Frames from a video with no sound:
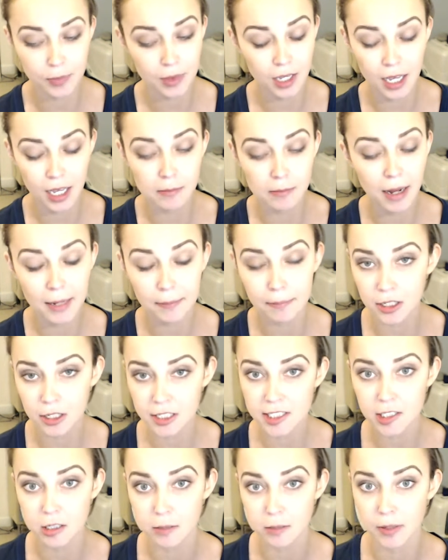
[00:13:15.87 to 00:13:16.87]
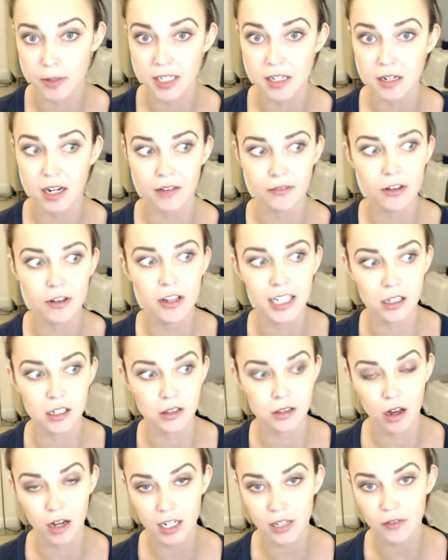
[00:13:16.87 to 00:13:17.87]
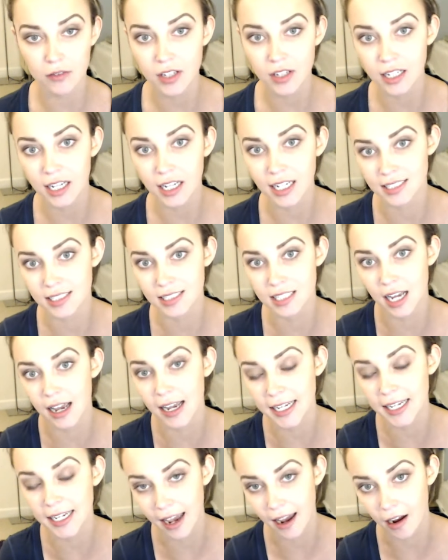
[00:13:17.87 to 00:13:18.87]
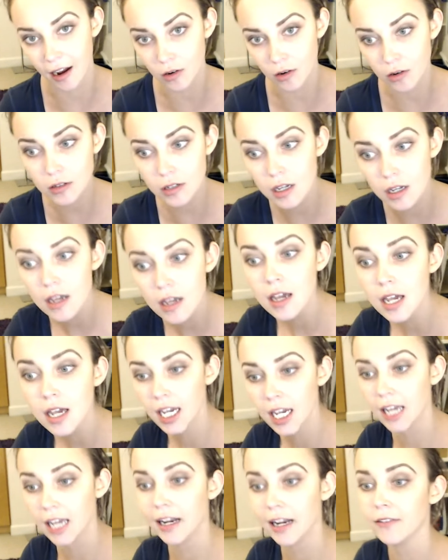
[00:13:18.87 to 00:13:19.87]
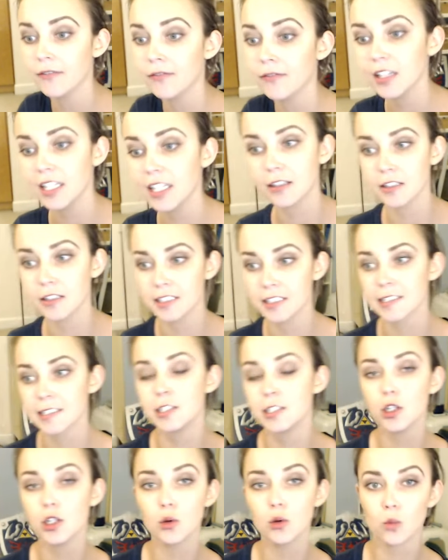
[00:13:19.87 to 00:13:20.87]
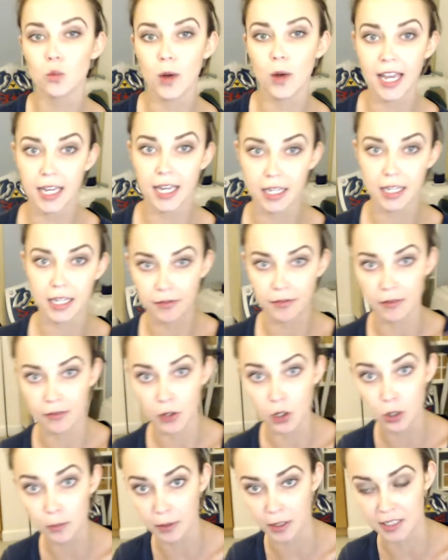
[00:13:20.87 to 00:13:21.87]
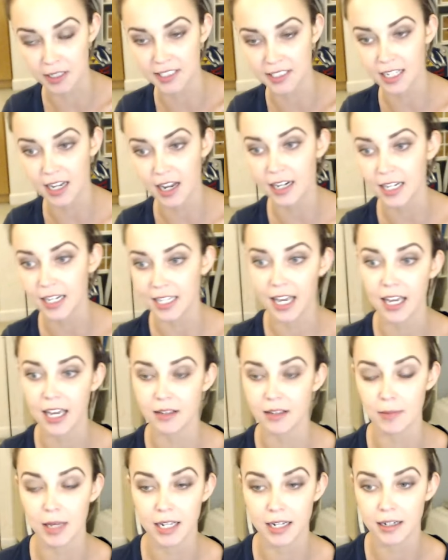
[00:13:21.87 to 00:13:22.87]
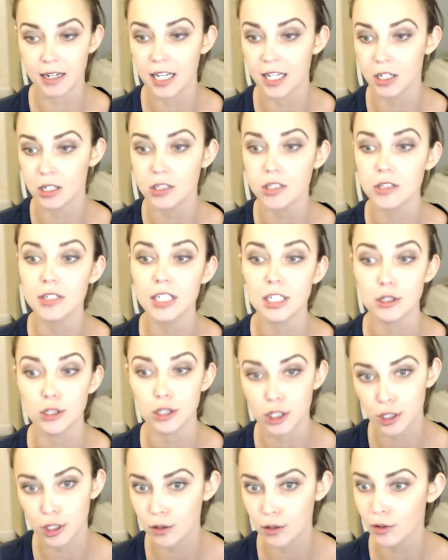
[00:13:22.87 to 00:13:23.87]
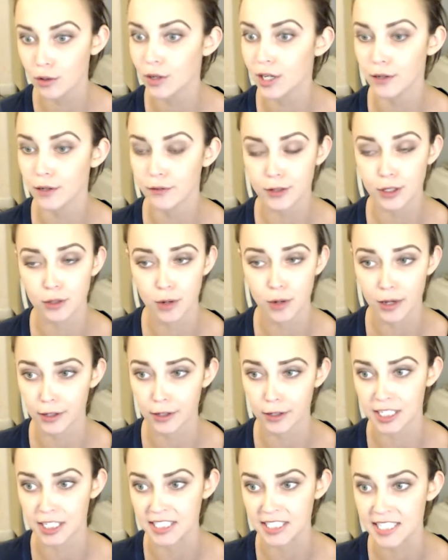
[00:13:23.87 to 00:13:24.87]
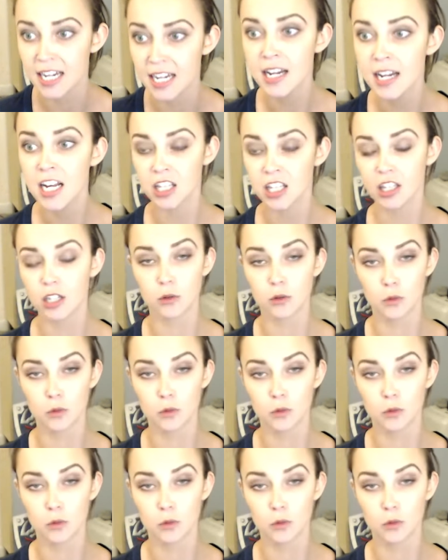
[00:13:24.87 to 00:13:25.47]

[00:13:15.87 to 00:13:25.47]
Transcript: in my personal opinion, I felt like a lot of it had died out, and I feel like there's this new wave of hoopers that kind of came in, including you and a few others, that